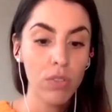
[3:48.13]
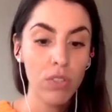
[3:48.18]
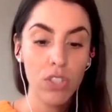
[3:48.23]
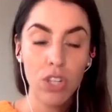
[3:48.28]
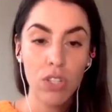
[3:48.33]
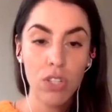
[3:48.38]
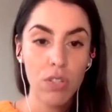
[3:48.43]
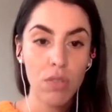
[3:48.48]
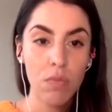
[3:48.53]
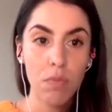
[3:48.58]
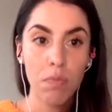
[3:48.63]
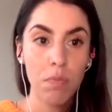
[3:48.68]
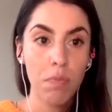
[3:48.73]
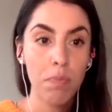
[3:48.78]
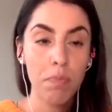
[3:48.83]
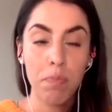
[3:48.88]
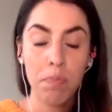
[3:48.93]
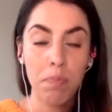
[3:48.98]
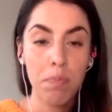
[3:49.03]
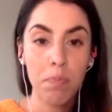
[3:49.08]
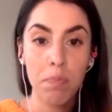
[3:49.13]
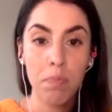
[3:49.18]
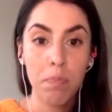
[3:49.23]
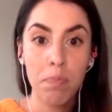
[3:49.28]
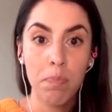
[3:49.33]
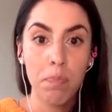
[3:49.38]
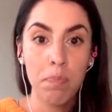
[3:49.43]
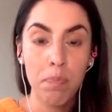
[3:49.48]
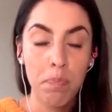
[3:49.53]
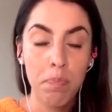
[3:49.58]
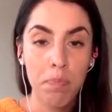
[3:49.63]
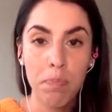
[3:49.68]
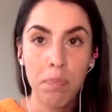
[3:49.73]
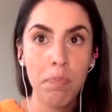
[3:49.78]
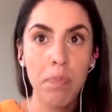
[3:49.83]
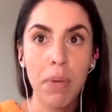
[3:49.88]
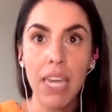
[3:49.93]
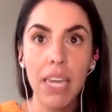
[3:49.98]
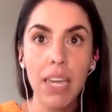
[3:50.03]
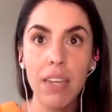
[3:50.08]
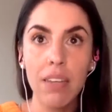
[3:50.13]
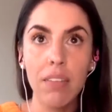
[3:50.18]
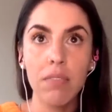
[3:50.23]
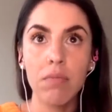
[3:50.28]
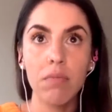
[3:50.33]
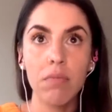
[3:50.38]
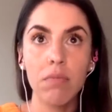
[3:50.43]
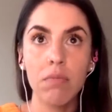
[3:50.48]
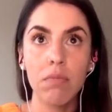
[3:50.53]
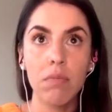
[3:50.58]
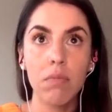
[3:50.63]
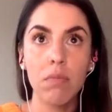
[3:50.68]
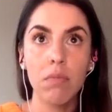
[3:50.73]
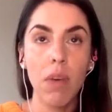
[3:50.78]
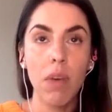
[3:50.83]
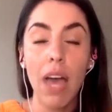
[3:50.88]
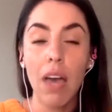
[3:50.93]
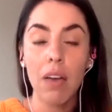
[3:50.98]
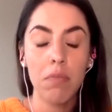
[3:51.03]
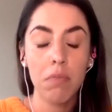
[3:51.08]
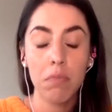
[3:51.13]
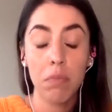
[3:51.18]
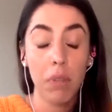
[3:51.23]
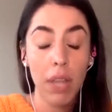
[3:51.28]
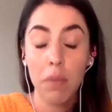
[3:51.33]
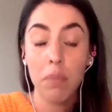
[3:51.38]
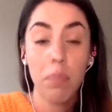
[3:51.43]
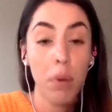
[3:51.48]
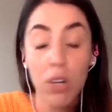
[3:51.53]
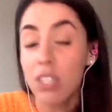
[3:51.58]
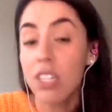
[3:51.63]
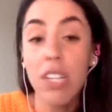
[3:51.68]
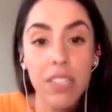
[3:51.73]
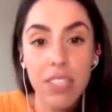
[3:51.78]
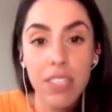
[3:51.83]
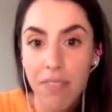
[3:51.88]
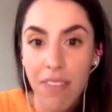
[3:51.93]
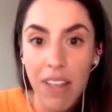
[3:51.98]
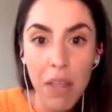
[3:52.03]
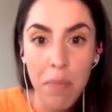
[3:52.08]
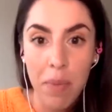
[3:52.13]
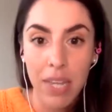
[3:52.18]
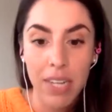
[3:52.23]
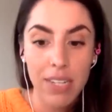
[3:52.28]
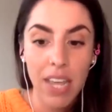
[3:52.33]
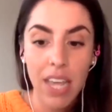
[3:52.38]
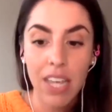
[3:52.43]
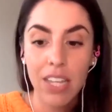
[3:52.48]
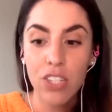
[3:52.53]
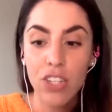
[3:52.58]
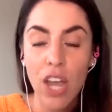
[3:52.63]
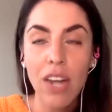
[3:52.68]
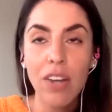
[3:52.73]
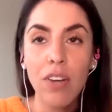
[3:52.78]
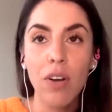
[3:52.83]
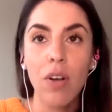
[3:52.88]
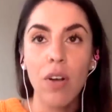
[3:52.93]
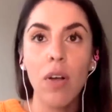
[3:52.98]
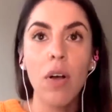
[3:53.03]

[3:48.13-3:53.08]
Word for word: just being uh, like personal development in general.